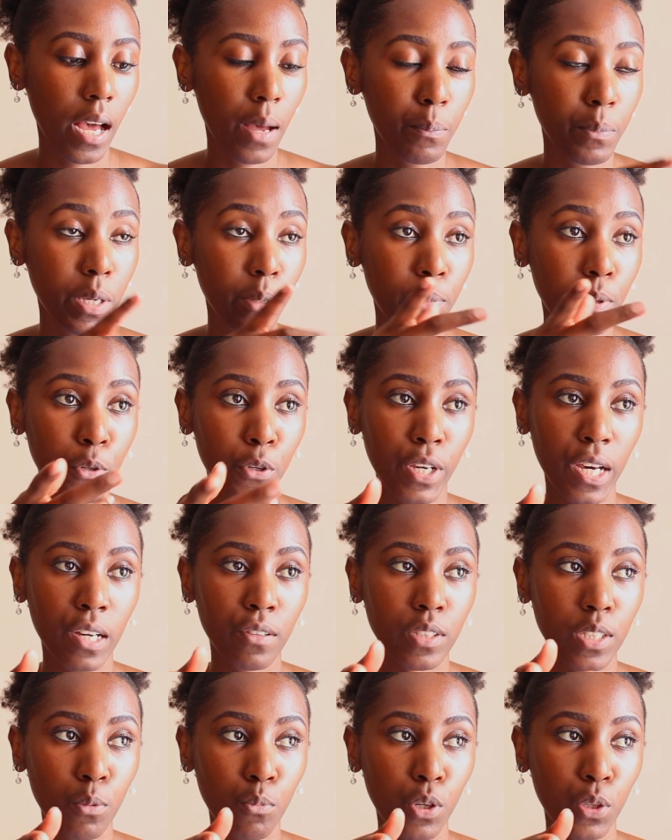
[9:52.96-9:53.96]
Maybe we
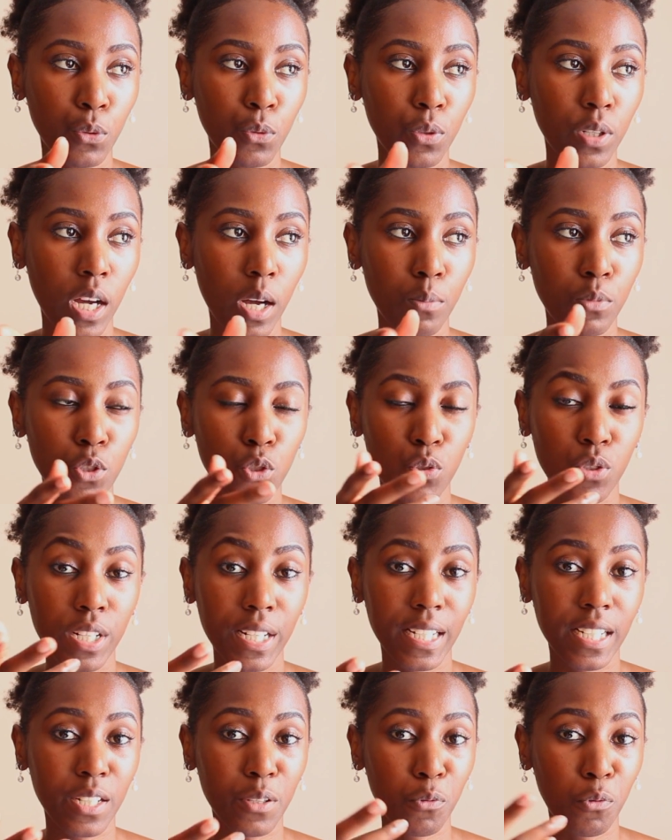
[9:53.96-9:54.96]
have someone who comes to
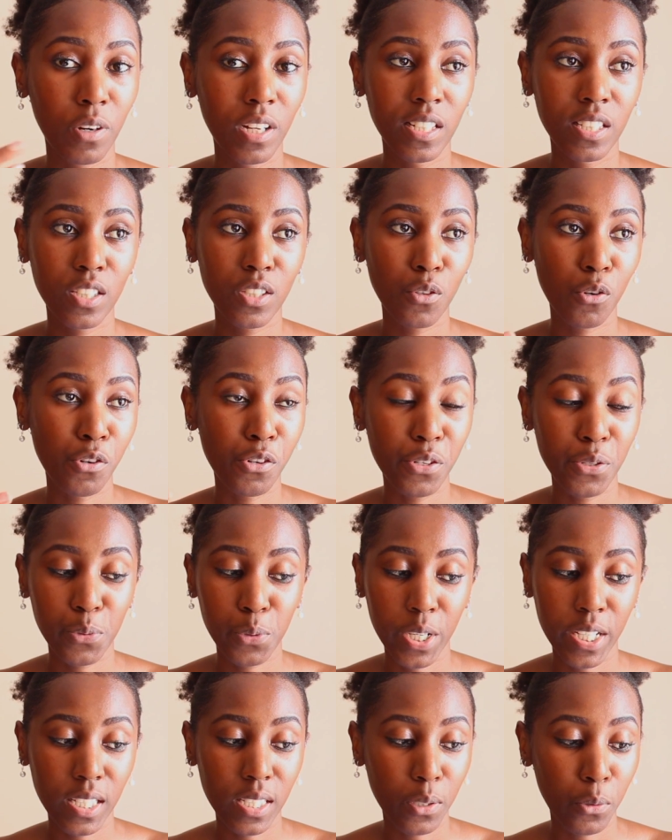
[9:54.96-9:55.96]
clean once or
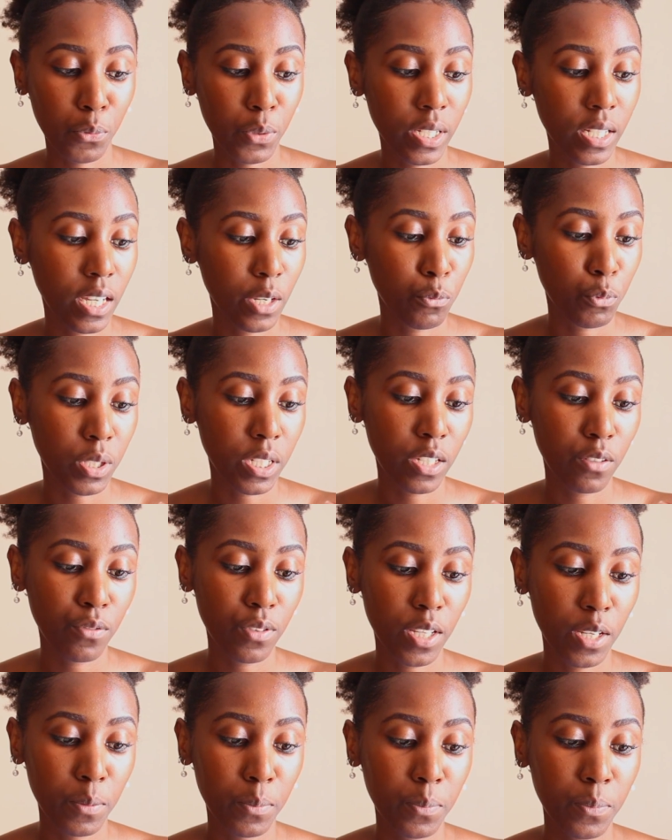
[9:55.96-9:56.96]
twice a week and we give
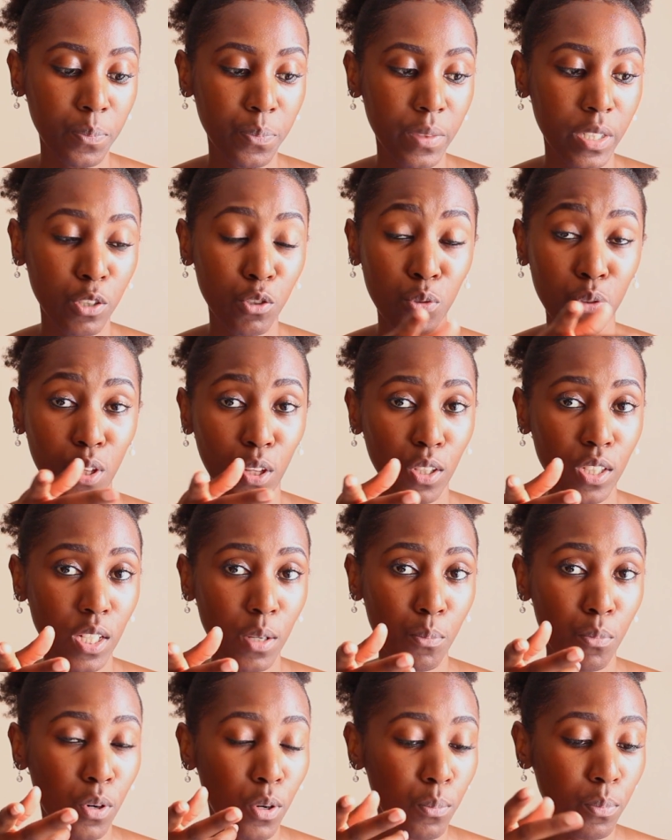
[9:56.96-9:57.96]
them
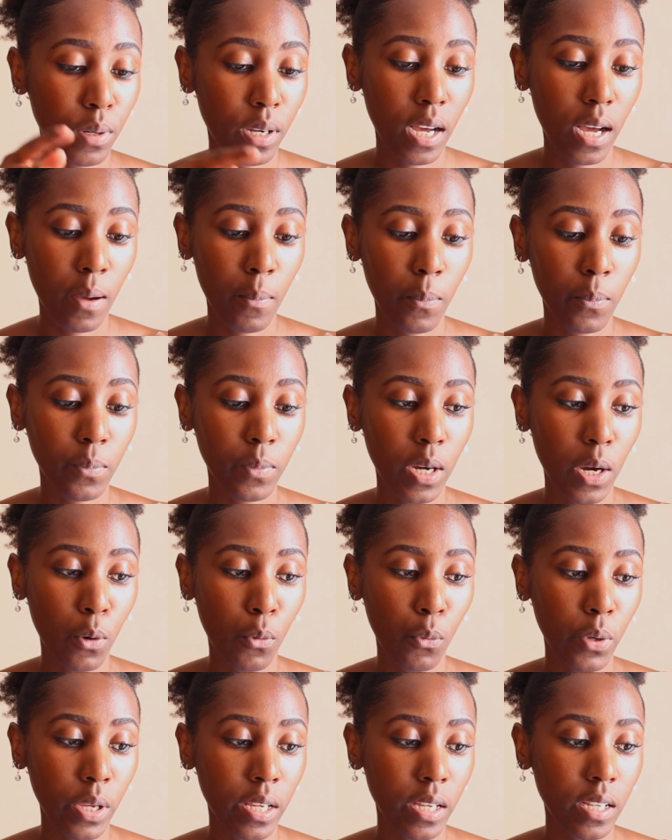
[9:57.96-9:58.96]
2,000 bob a
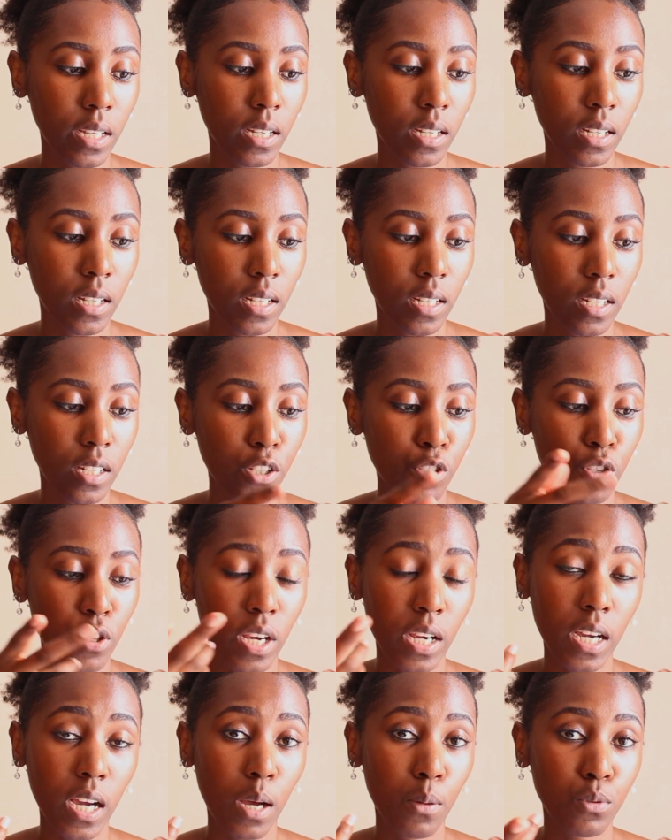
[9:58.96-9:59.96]
week. So
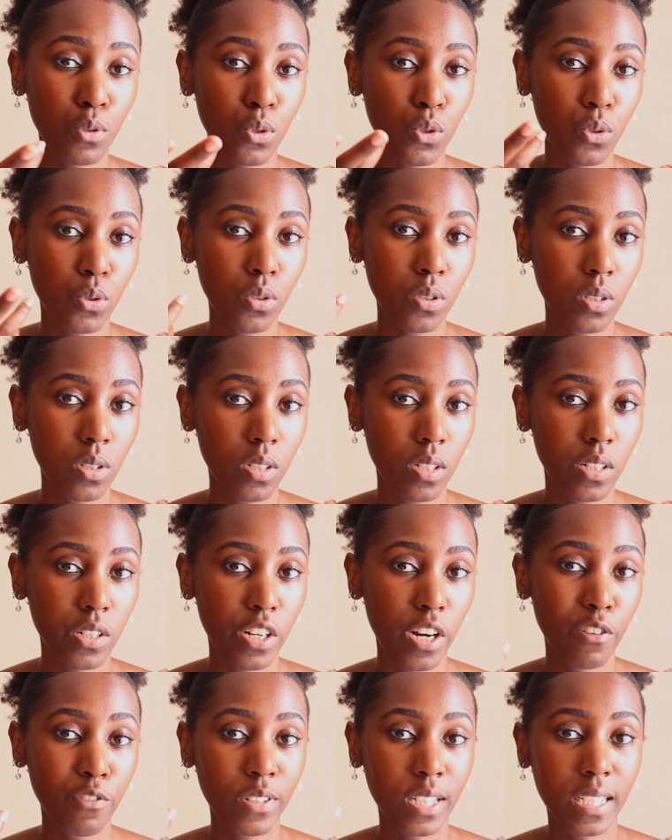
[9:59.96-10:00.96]
that comes to
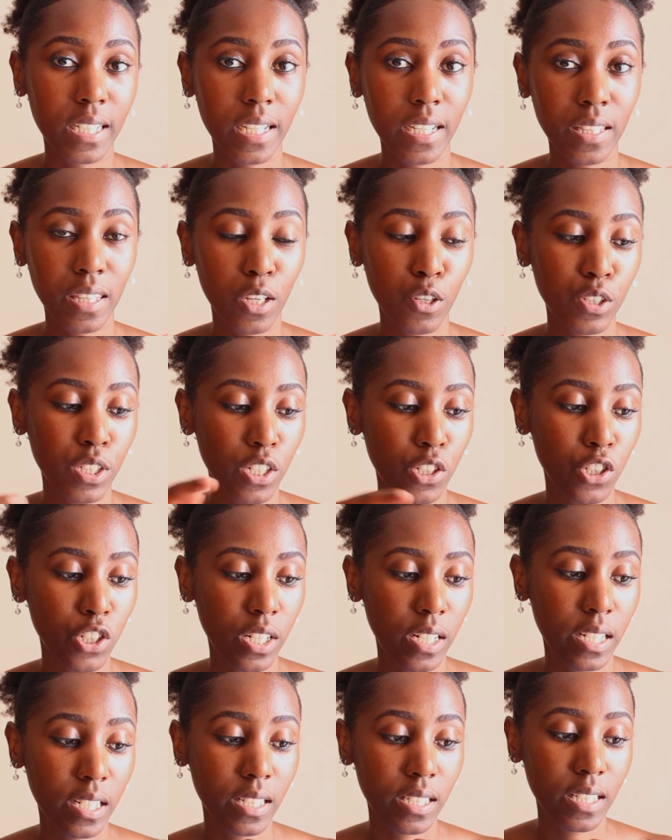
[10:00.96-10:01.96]
roughly 8,000
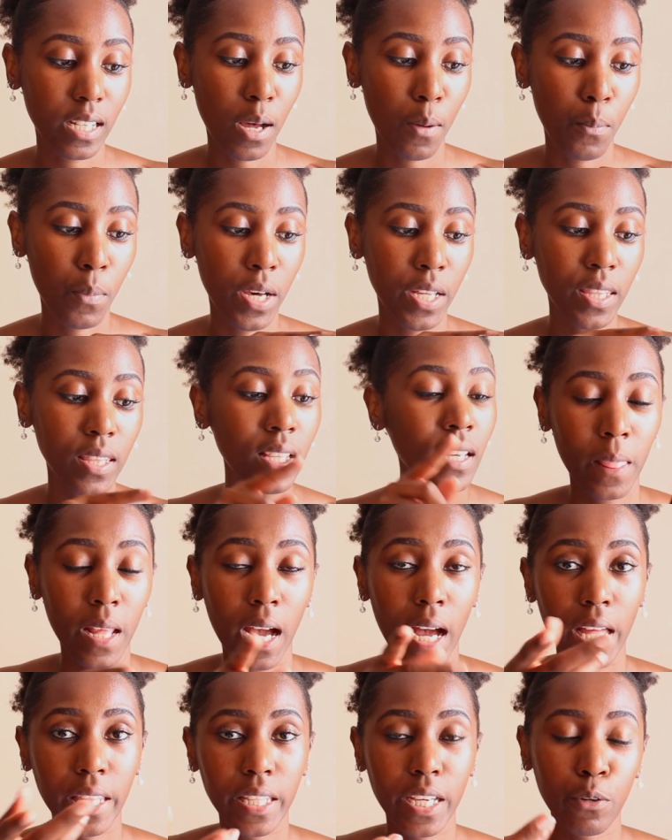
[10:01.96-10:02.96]
shillings a month.
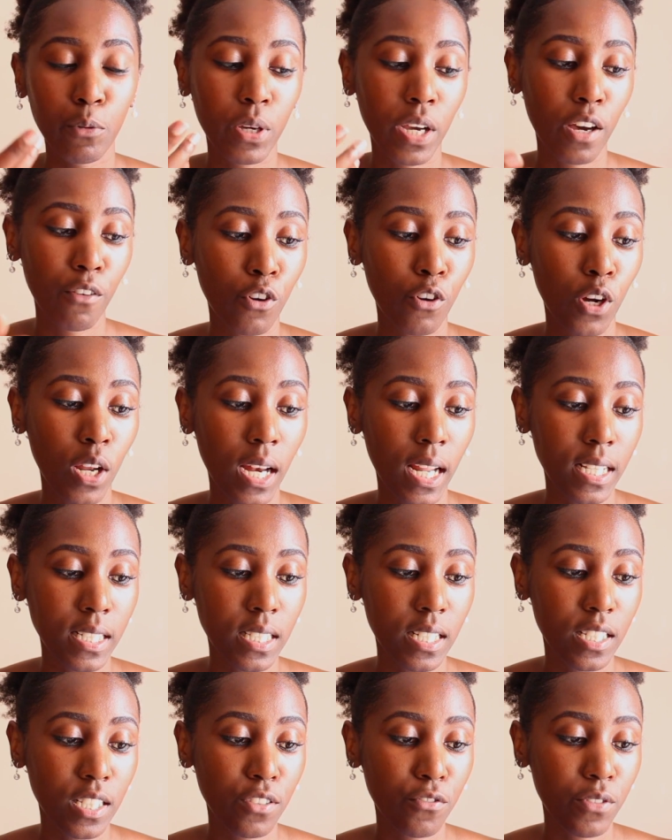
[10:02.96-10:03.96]
And then we our
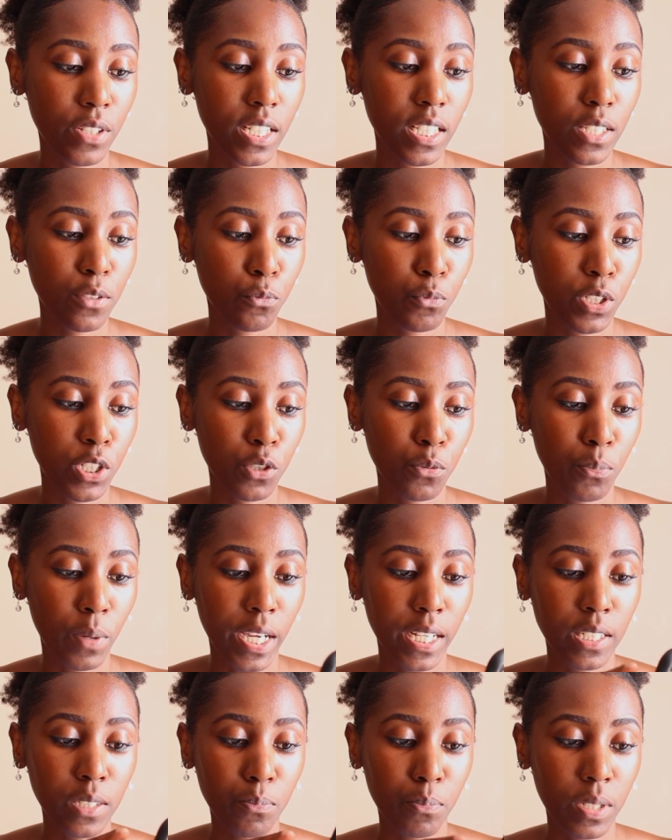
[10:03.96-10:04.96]
license fees, which
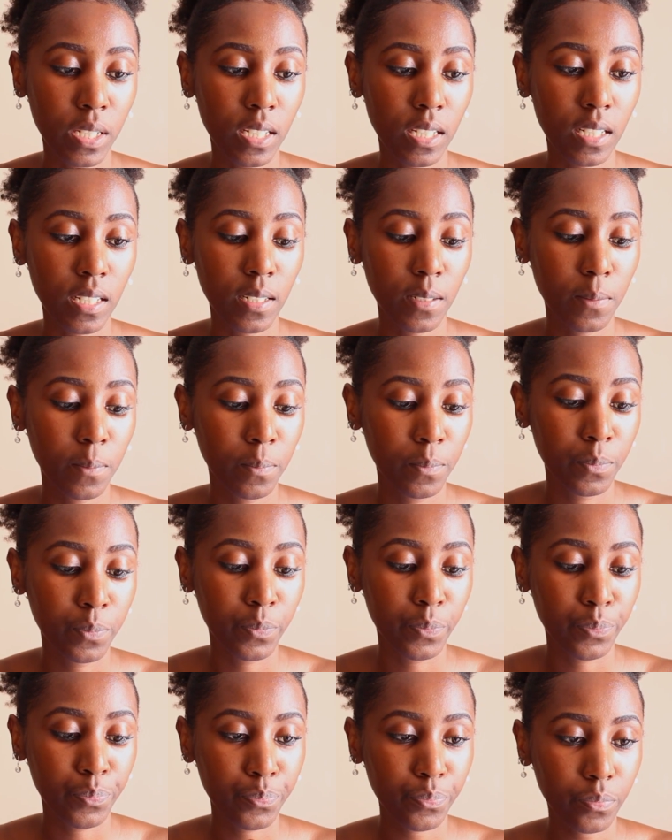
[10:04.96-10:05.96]
might be
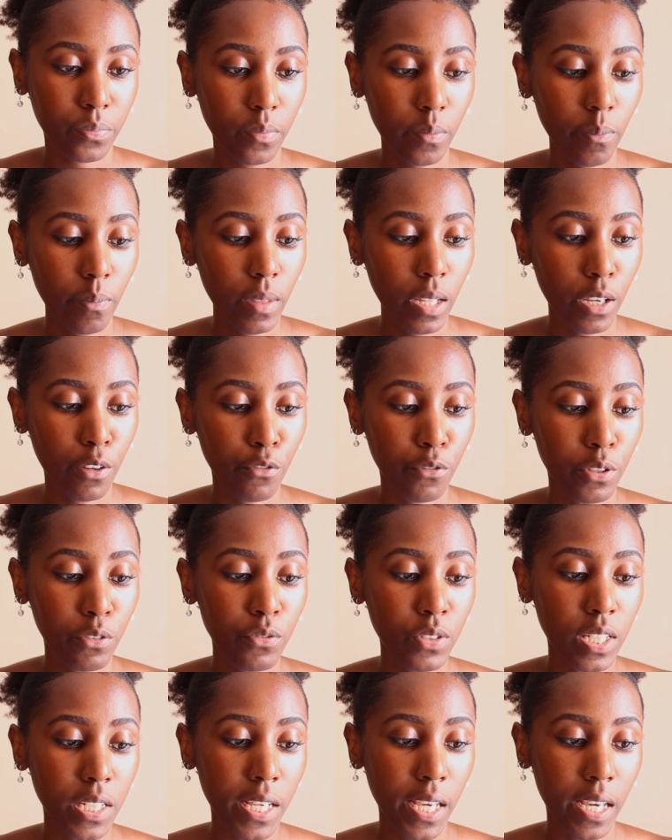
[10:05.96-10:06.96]

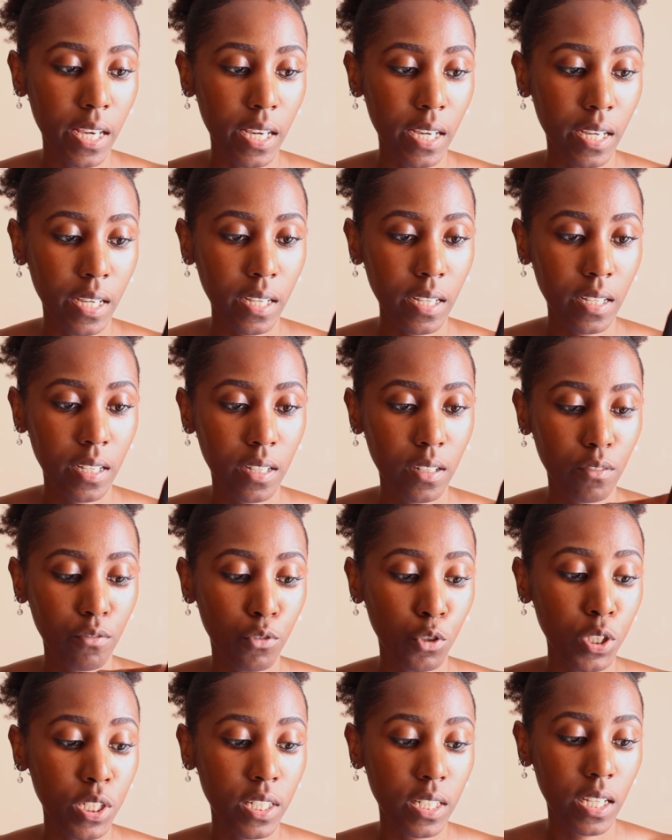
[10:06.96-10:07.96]
50k,
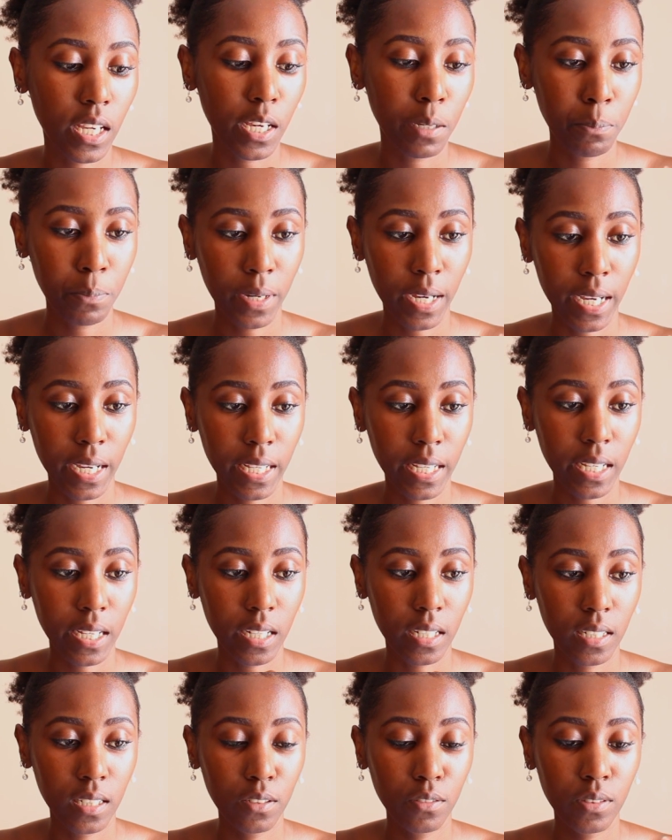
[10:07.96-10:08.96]
40k per
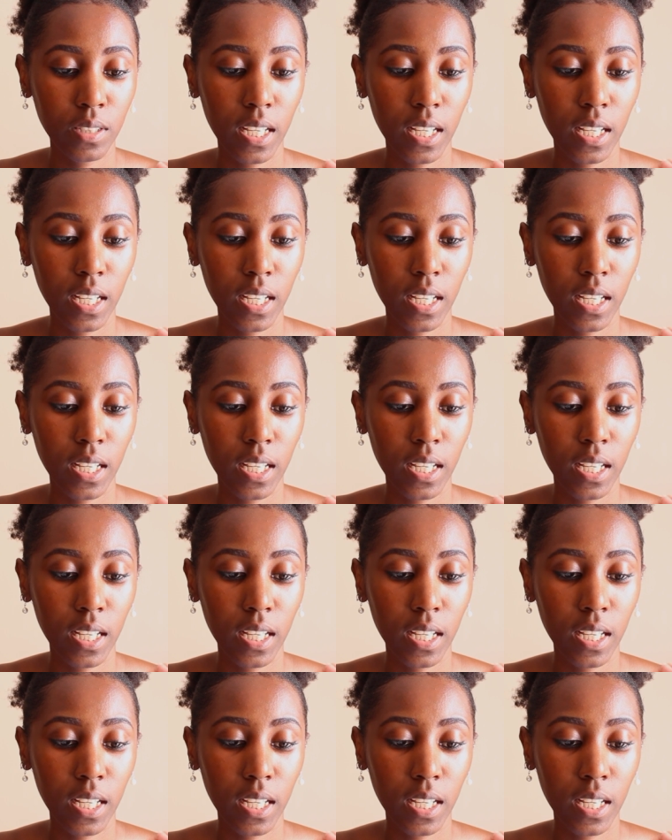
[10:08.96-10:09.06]
year.